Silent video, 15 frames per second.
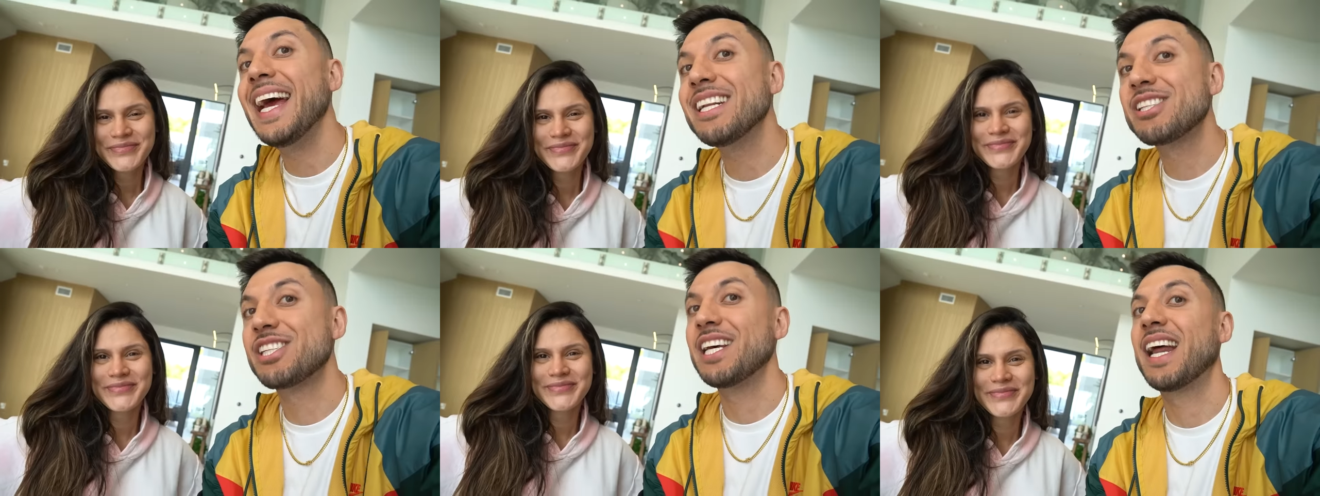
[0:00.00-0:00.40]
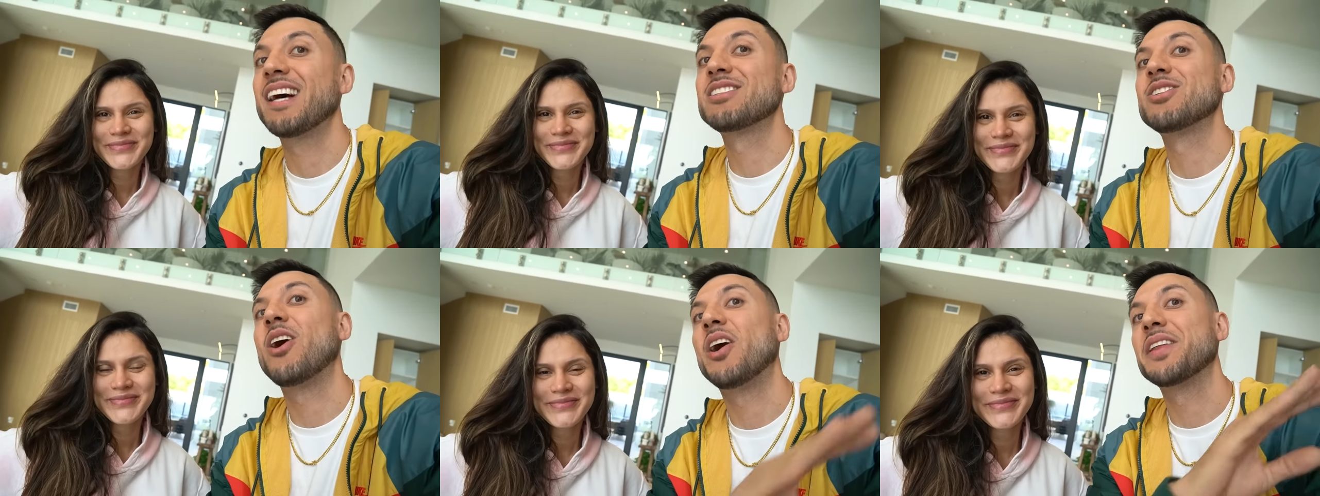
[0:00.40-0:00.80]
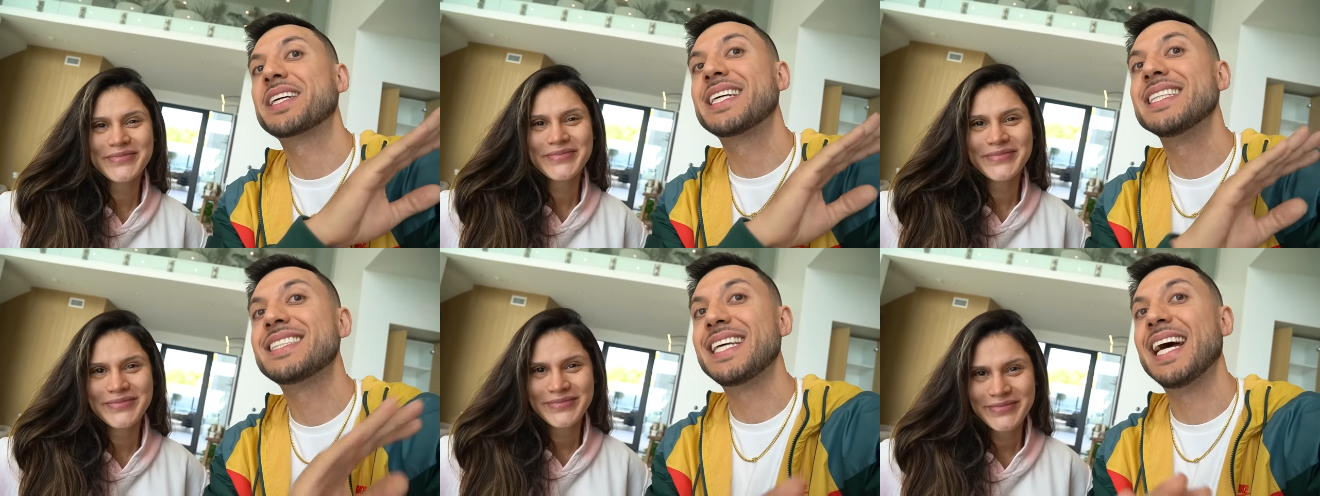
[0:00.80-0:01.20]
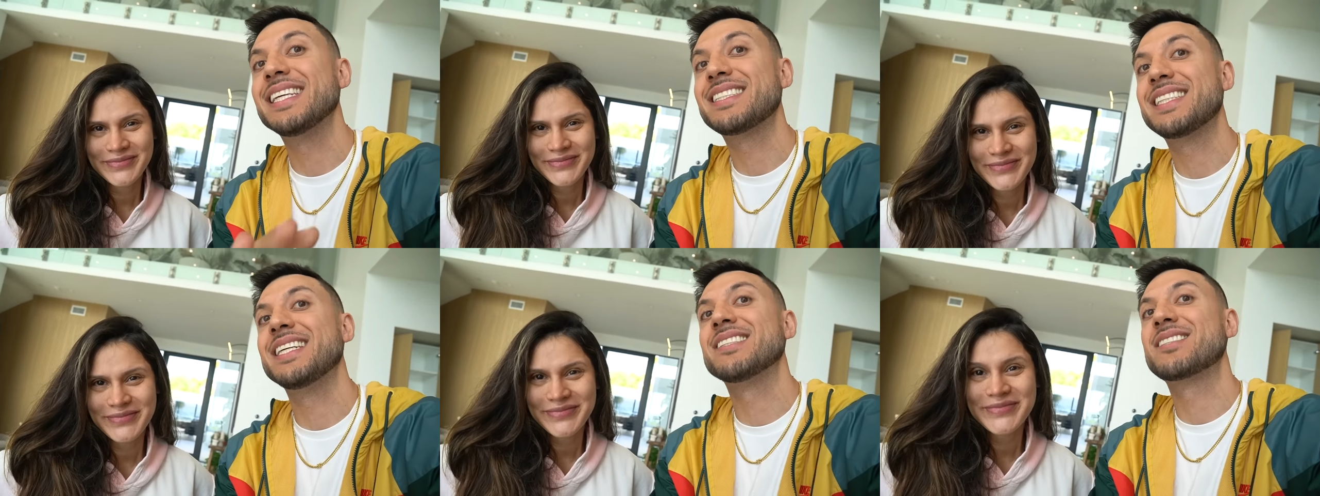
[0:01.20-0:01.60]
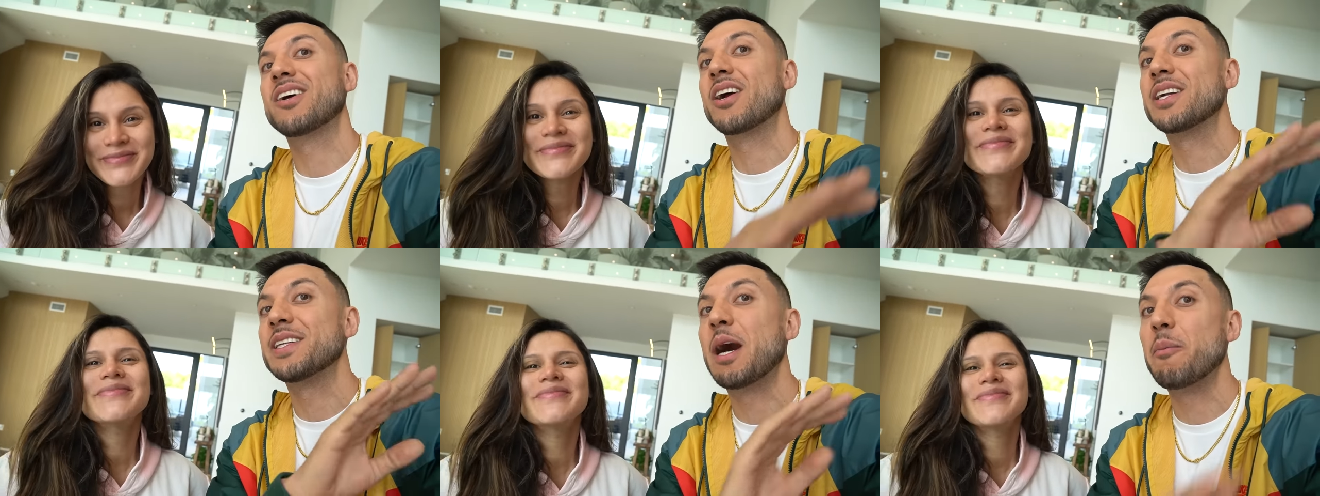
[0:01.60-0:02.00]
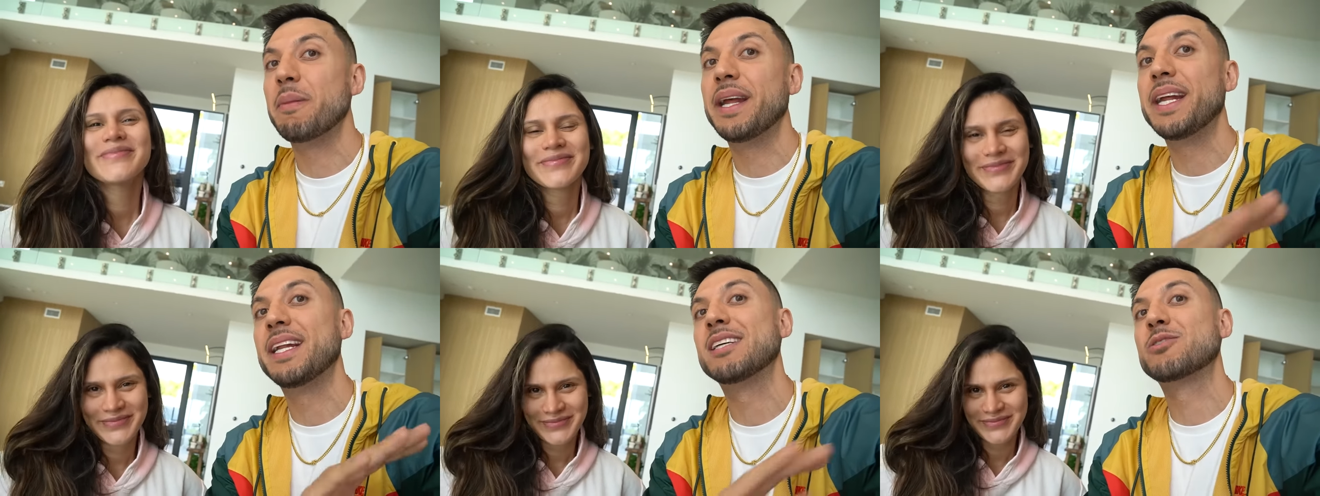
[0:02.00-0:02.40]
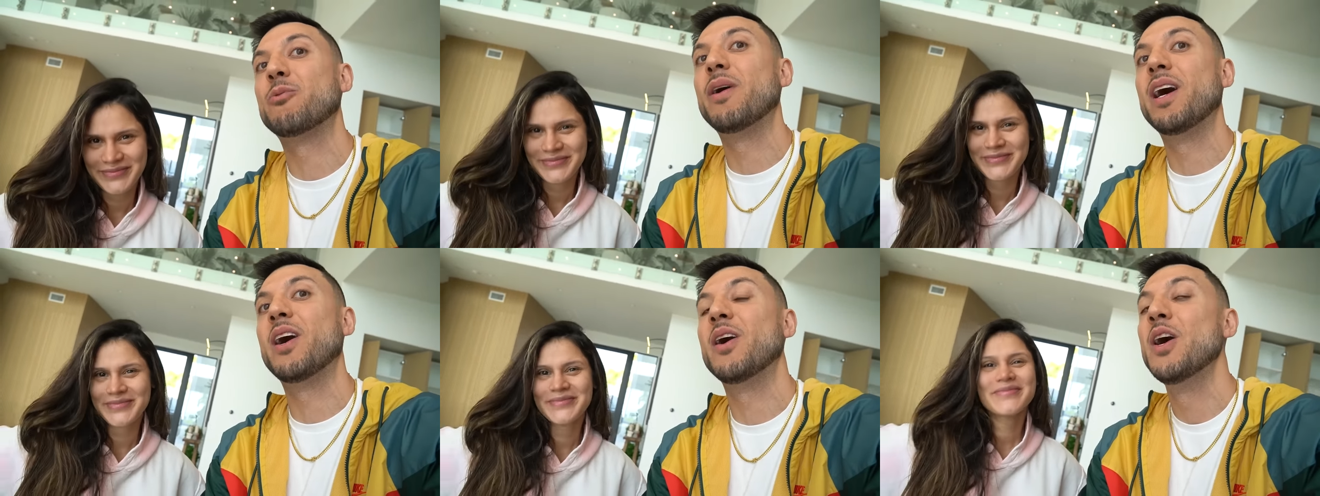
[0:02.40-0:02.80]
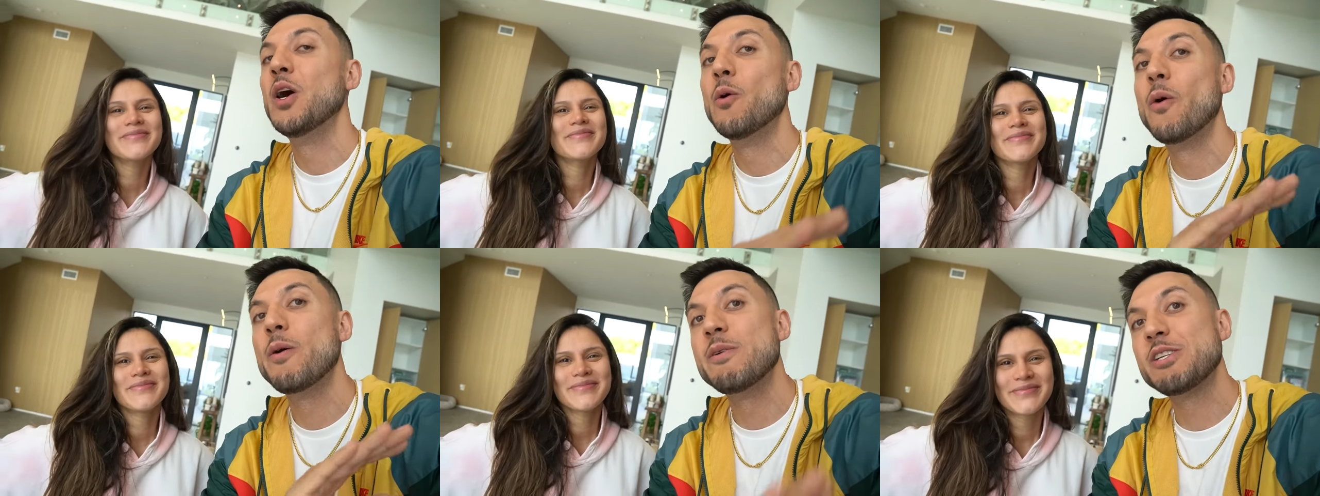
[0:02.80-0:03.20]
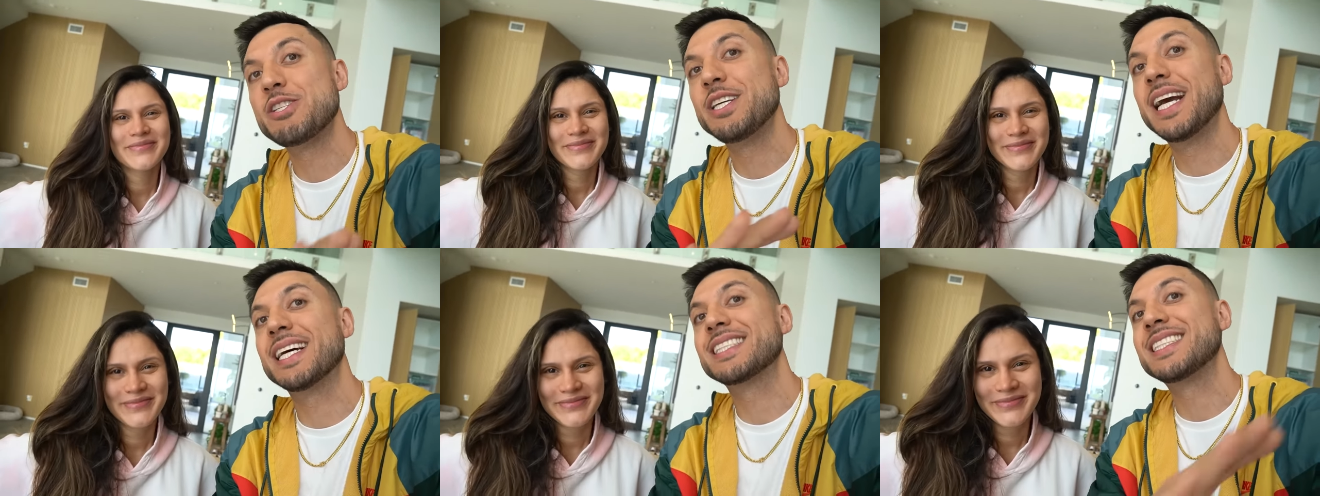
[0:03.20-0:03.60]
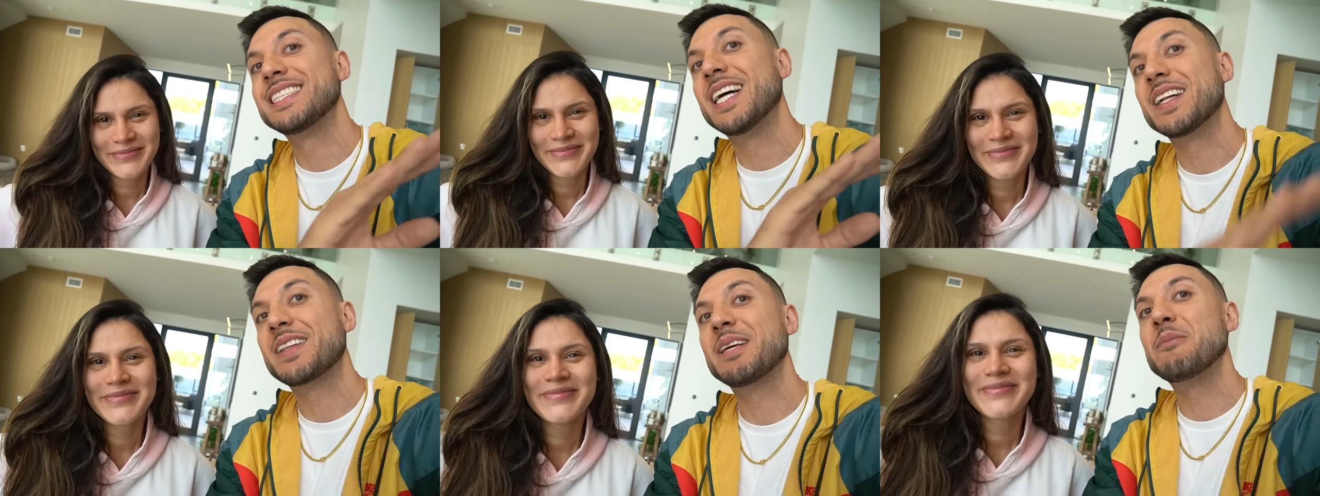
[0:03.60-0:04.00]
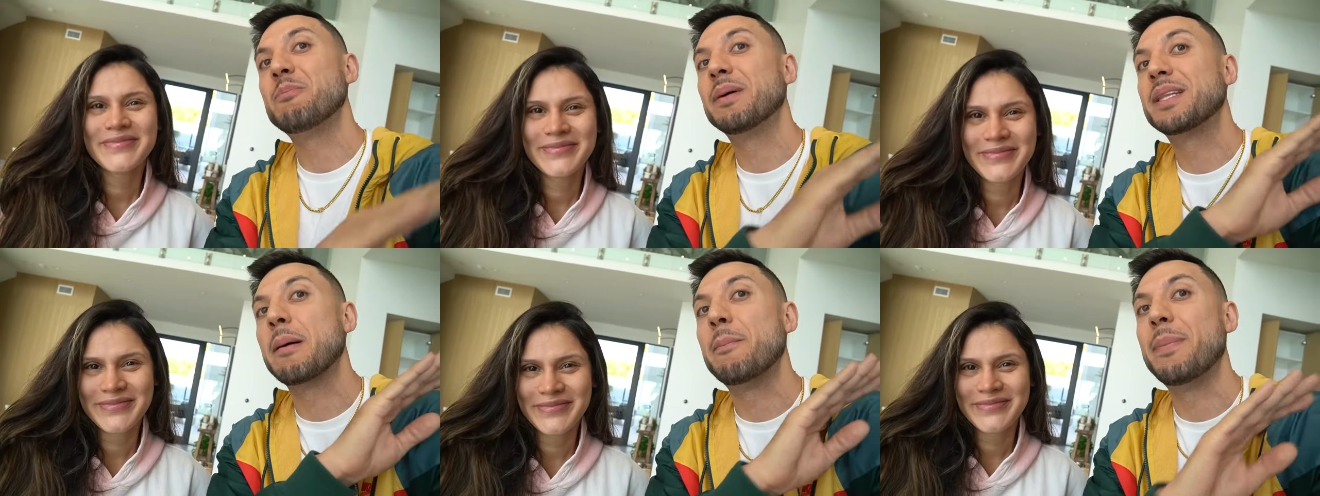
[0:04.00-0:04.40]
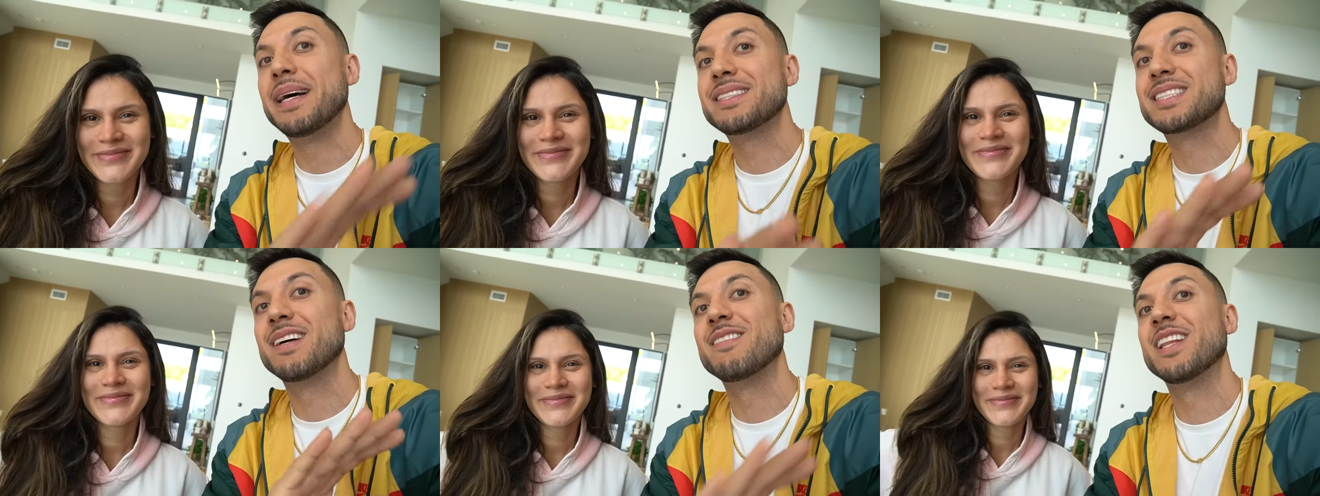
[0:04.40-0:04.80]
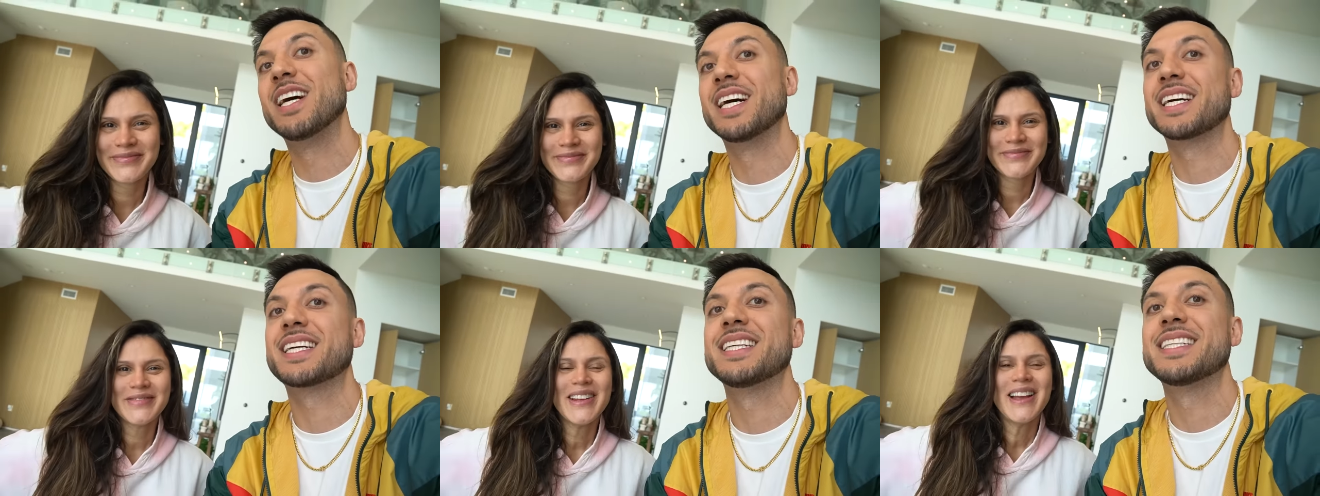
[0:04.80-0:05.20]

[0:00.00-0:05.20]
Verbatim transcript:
Speaker 1: And shout out to all the contestants that are nominated as well. We wish you guys nothing but the best of luck.